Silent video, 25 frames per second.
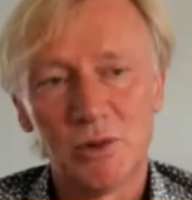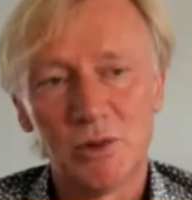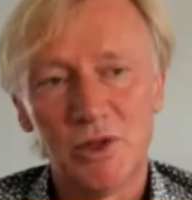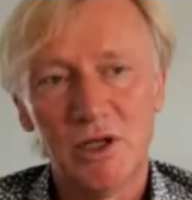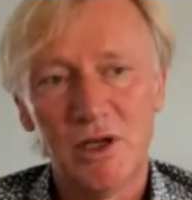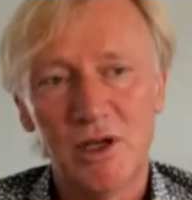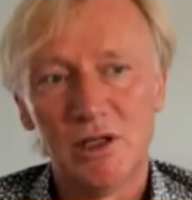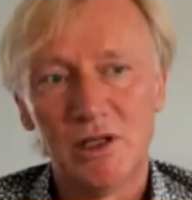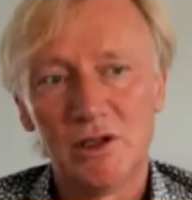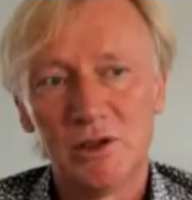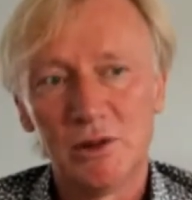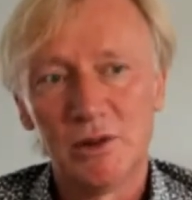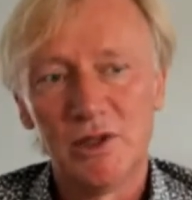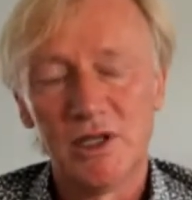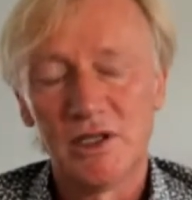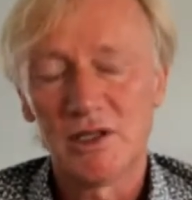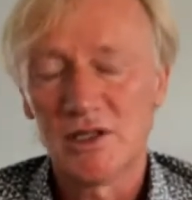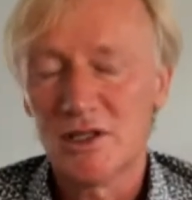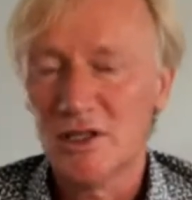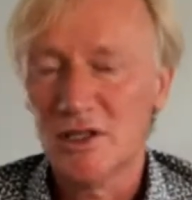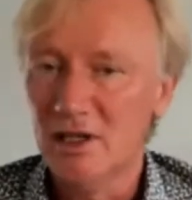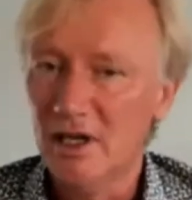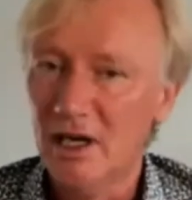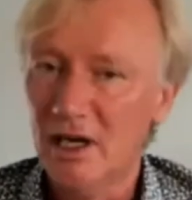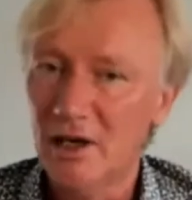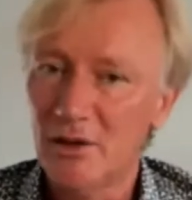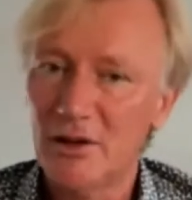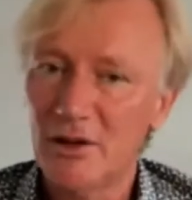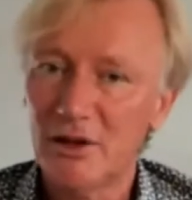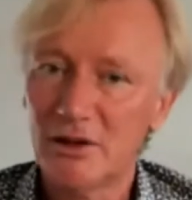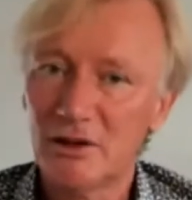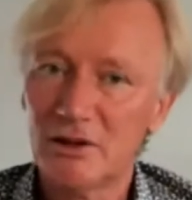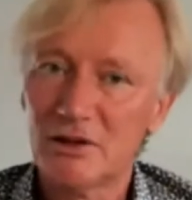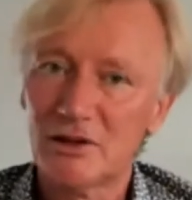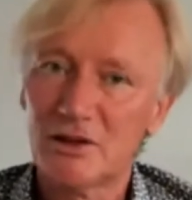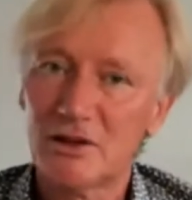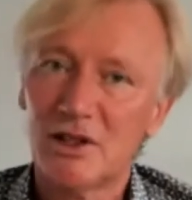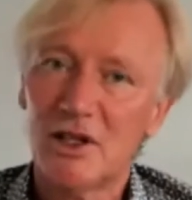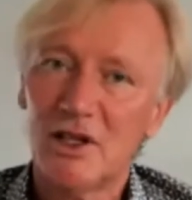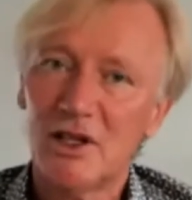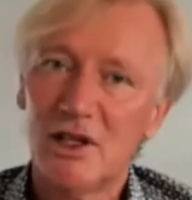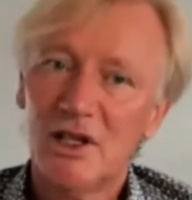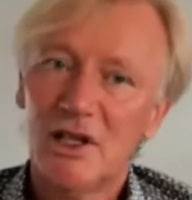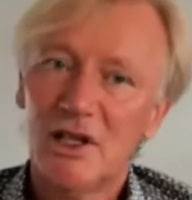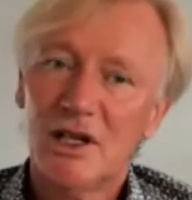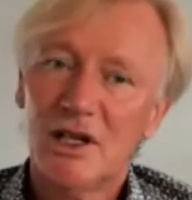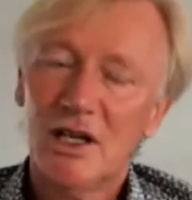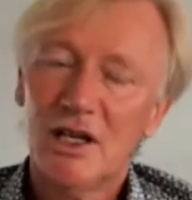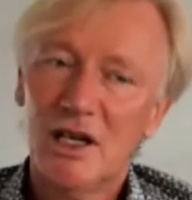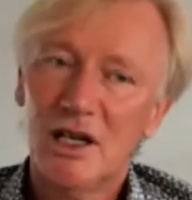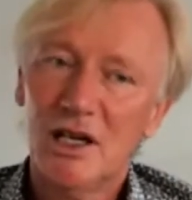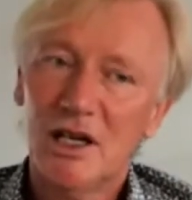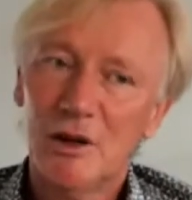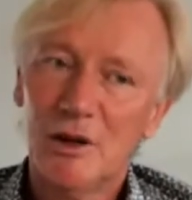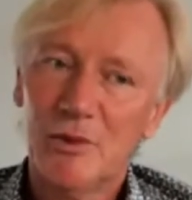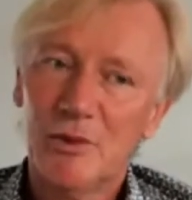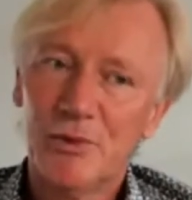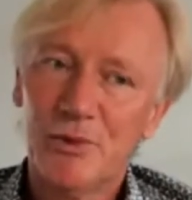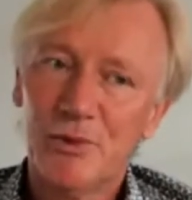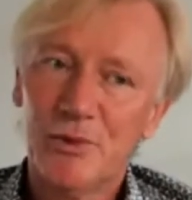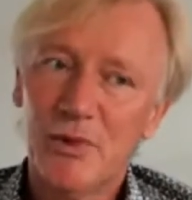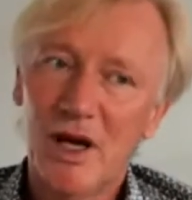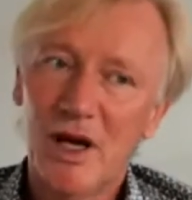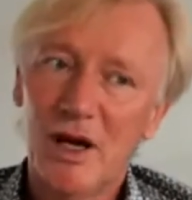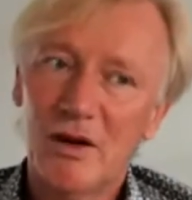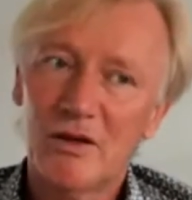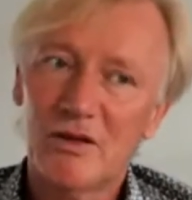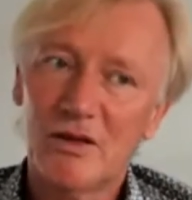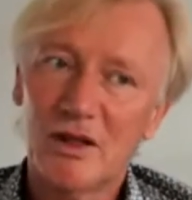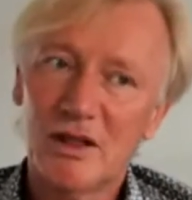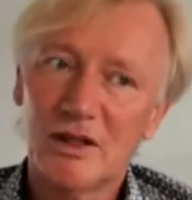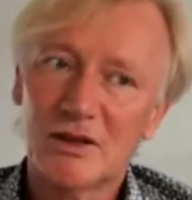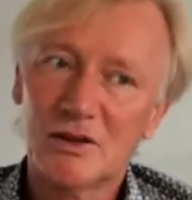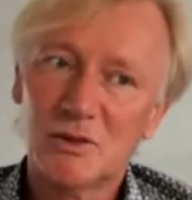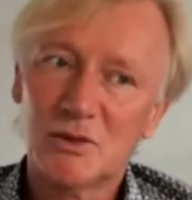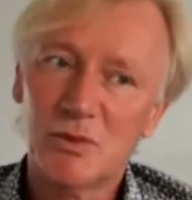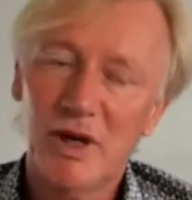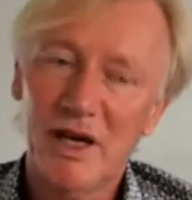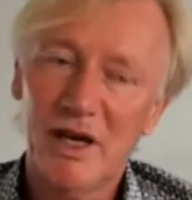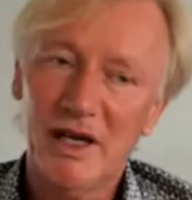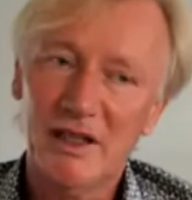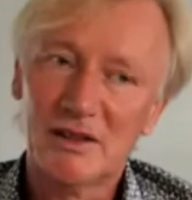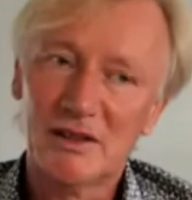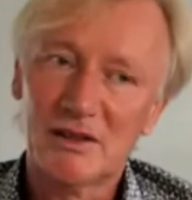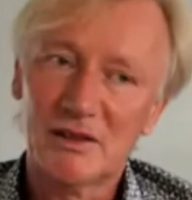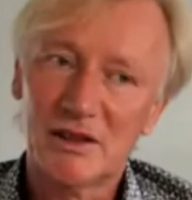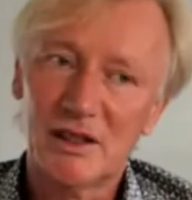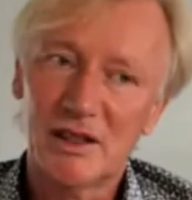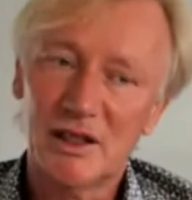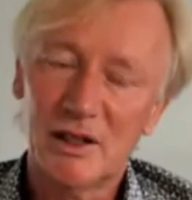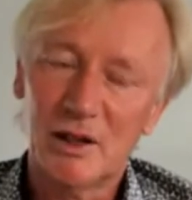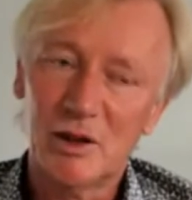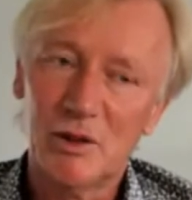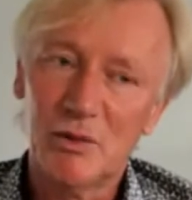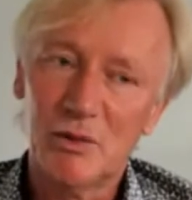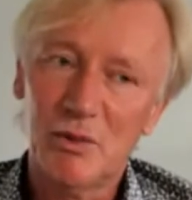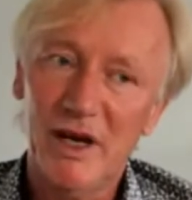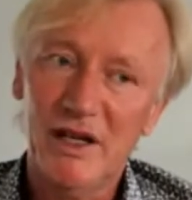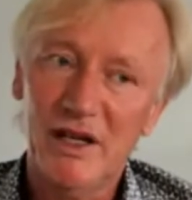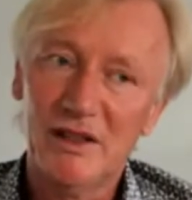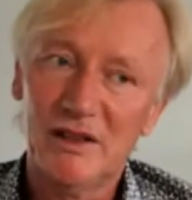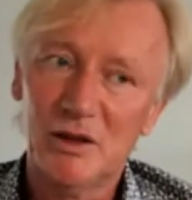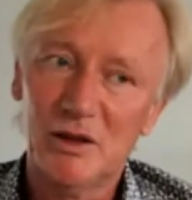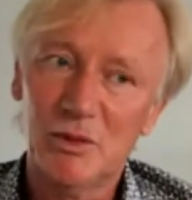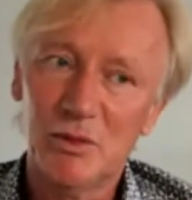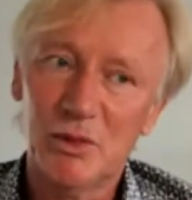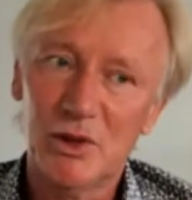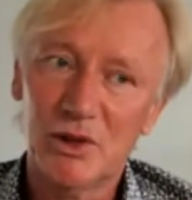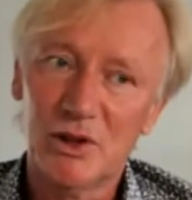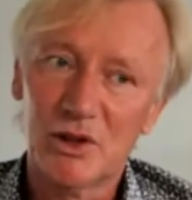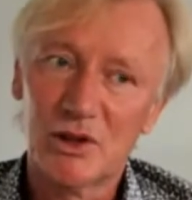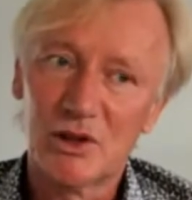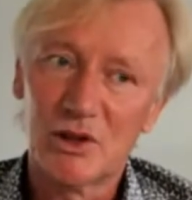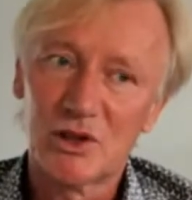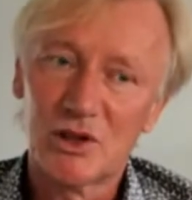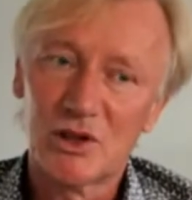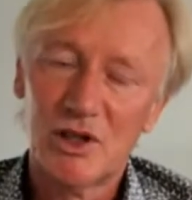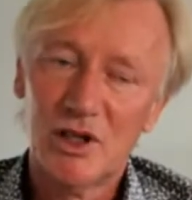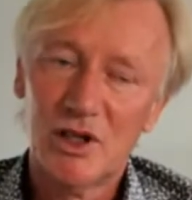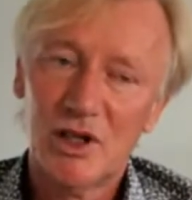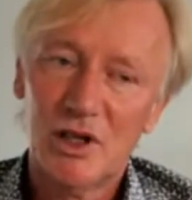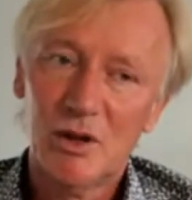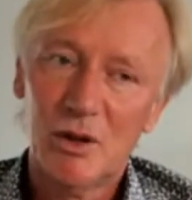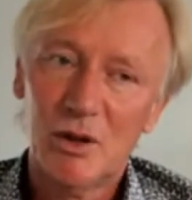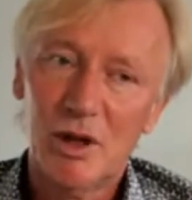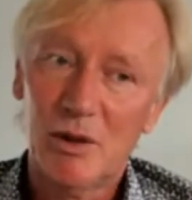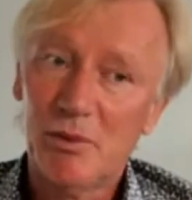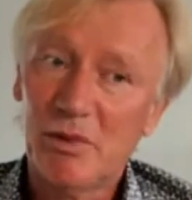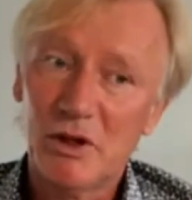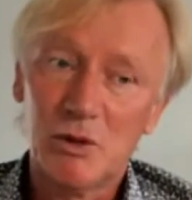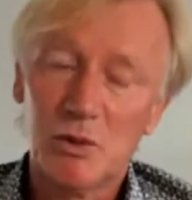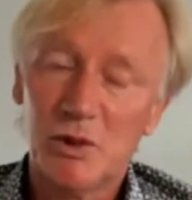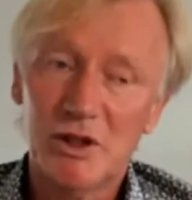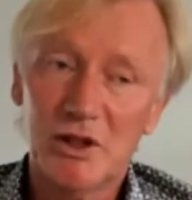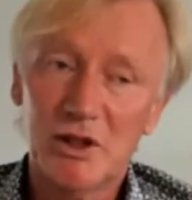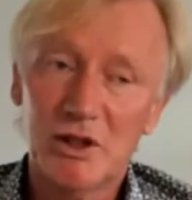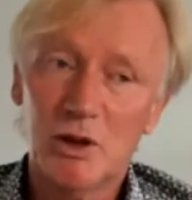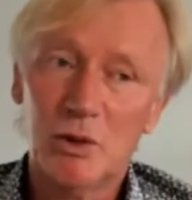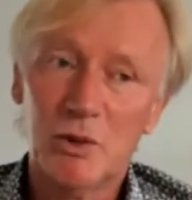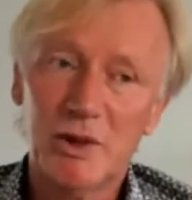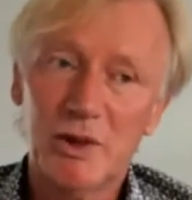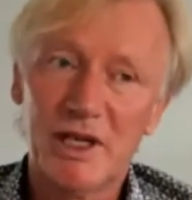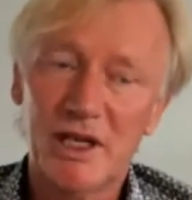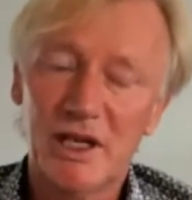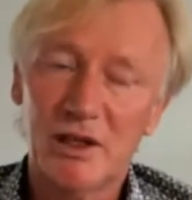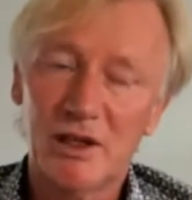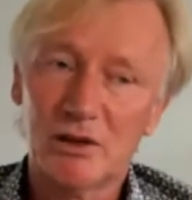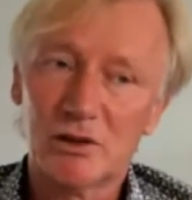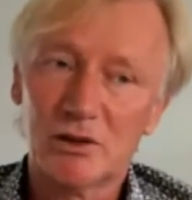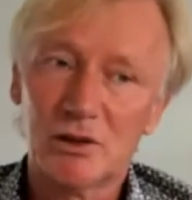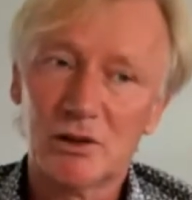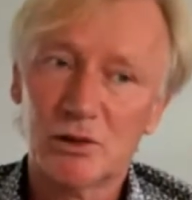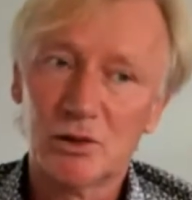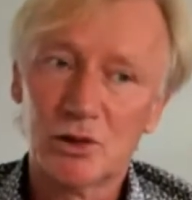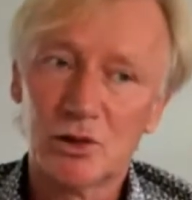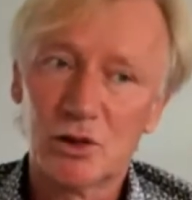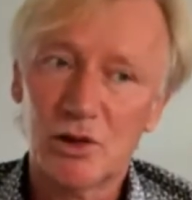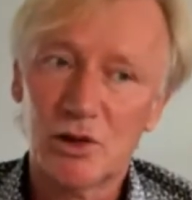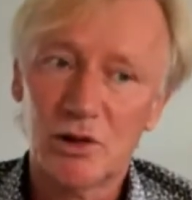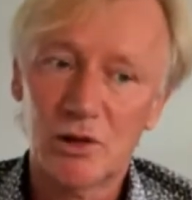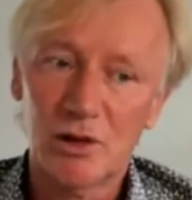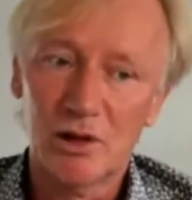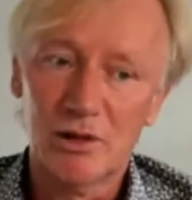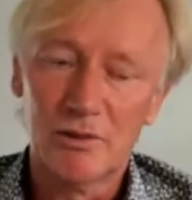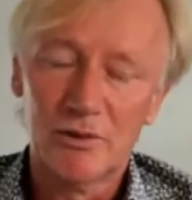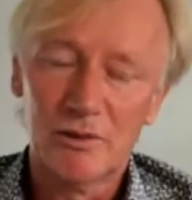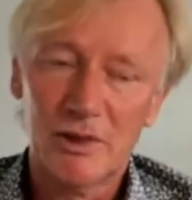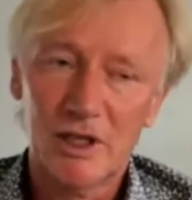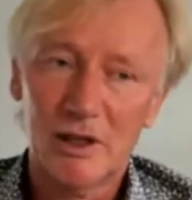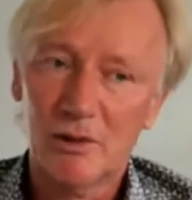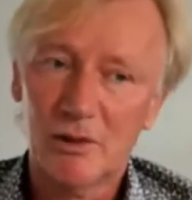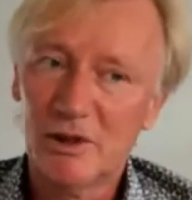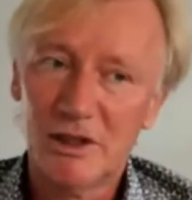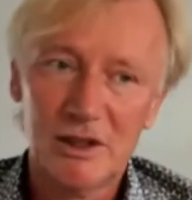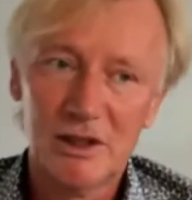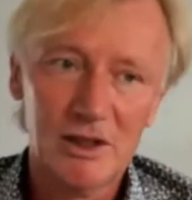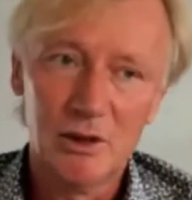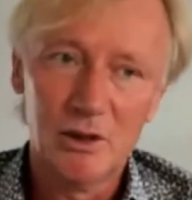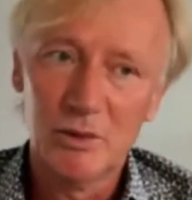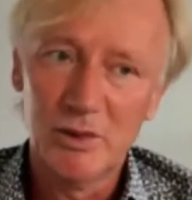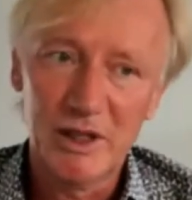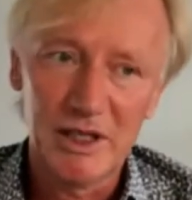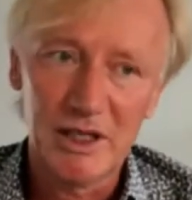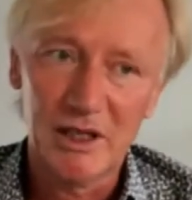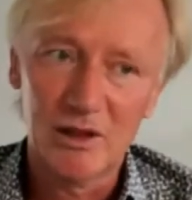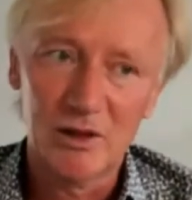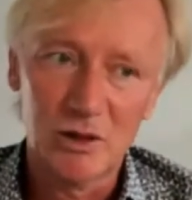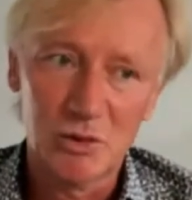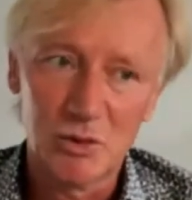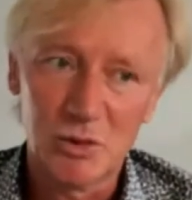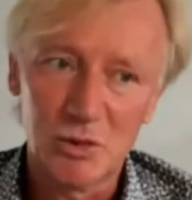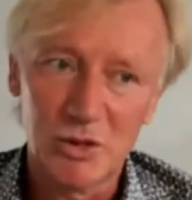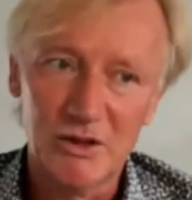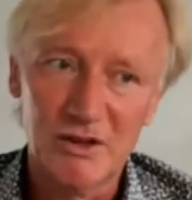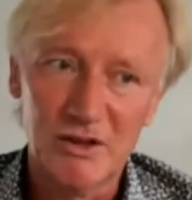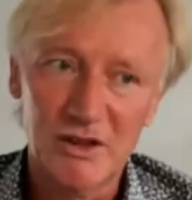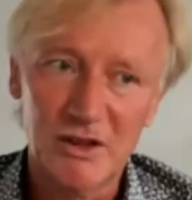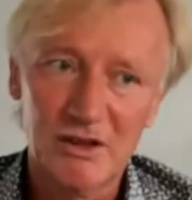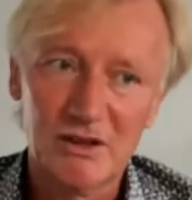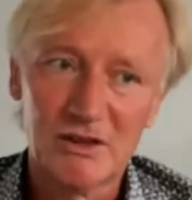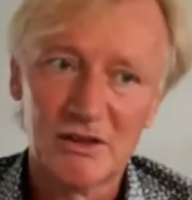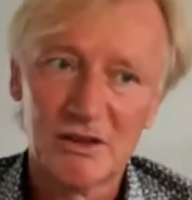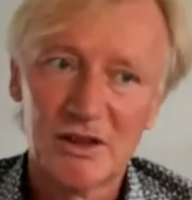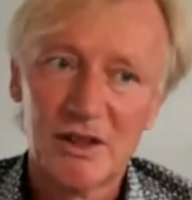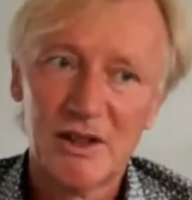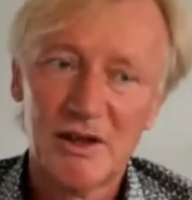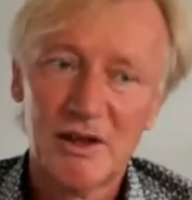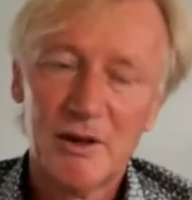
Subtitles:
We're all doing scenarios, how things might emerge, but we know we cannot control. We know we cannot predict.